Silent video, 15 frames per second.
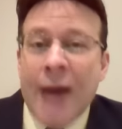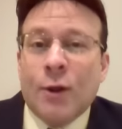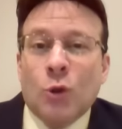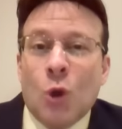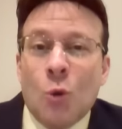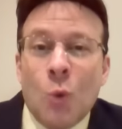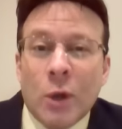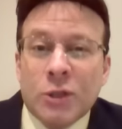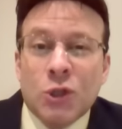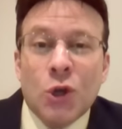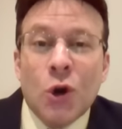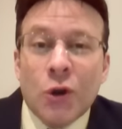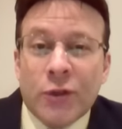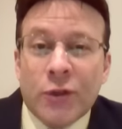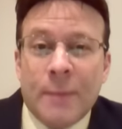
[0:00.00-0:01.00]
I don't know what
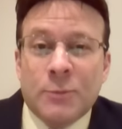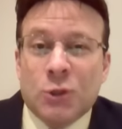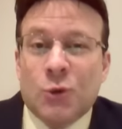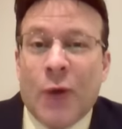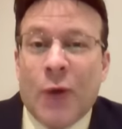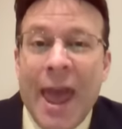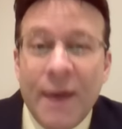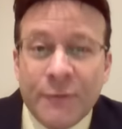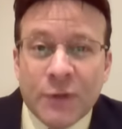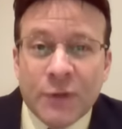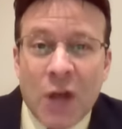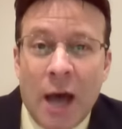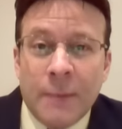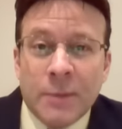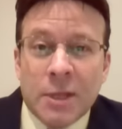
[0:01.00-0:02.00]
took them till
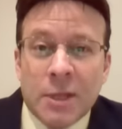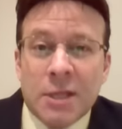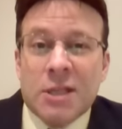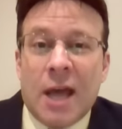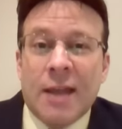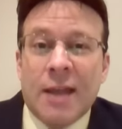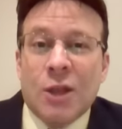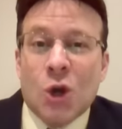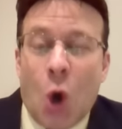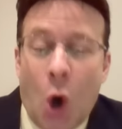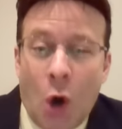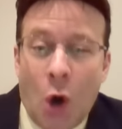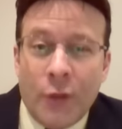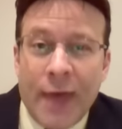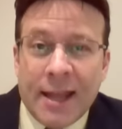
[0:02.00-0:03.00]
halftime to decide to
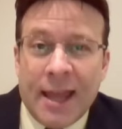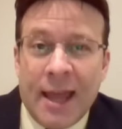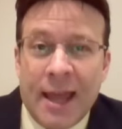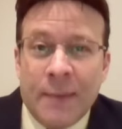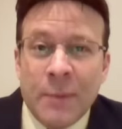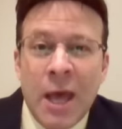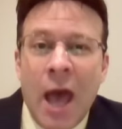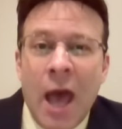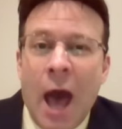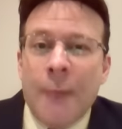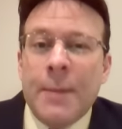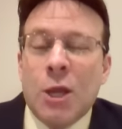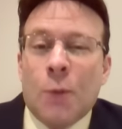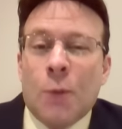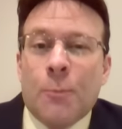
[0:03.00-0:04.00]
call that game. I
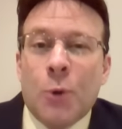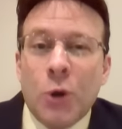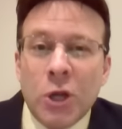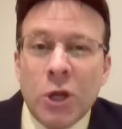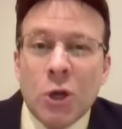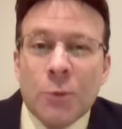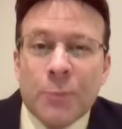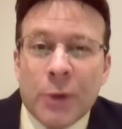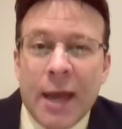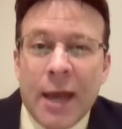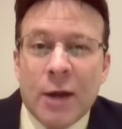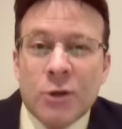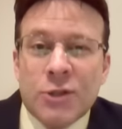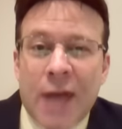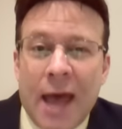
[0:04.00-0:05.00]
mean, you're putting your
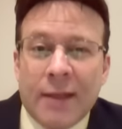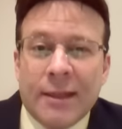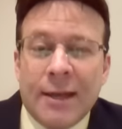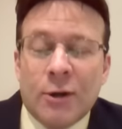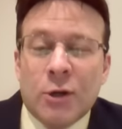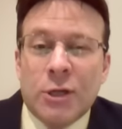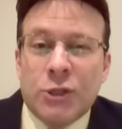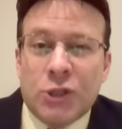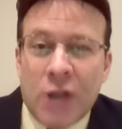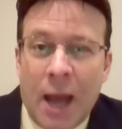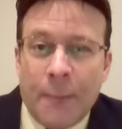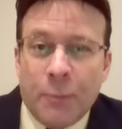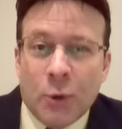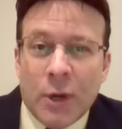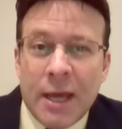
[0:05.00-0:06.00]
players out there in
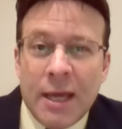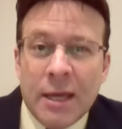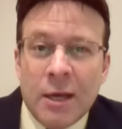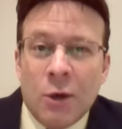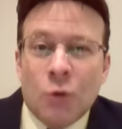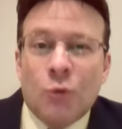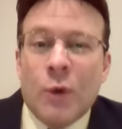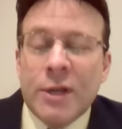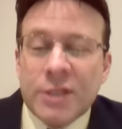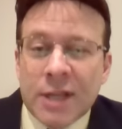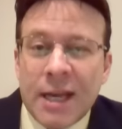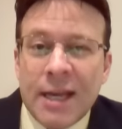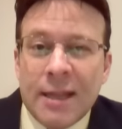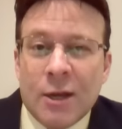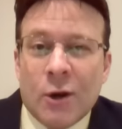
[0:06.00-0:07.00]
jeopardy,
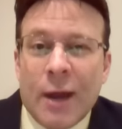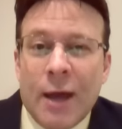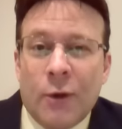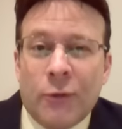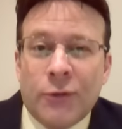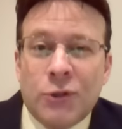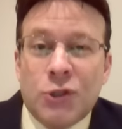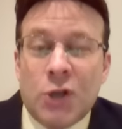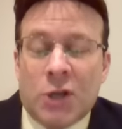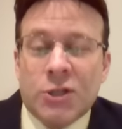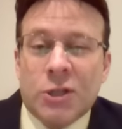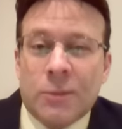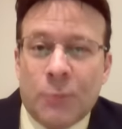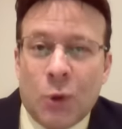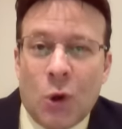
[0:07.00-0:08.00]
risking their health
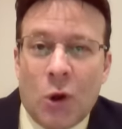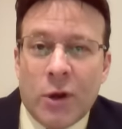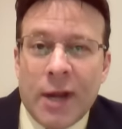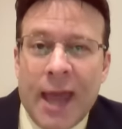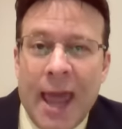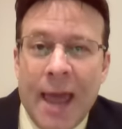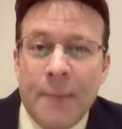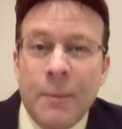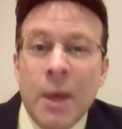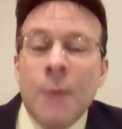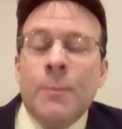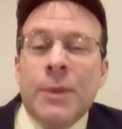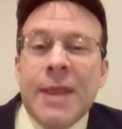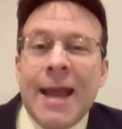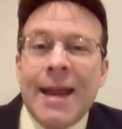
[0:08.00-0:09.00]
just to put on a game.
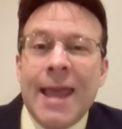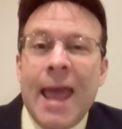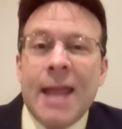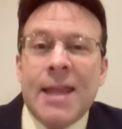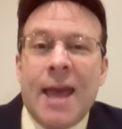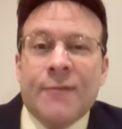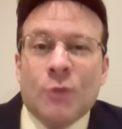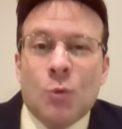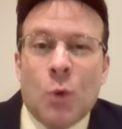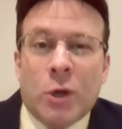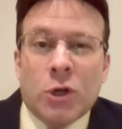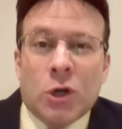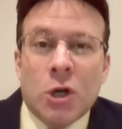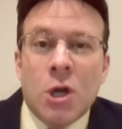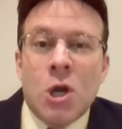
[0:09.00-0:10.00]
But then again, you have to
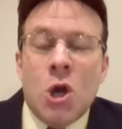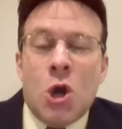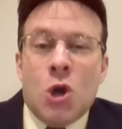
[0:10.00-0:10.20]
wonder,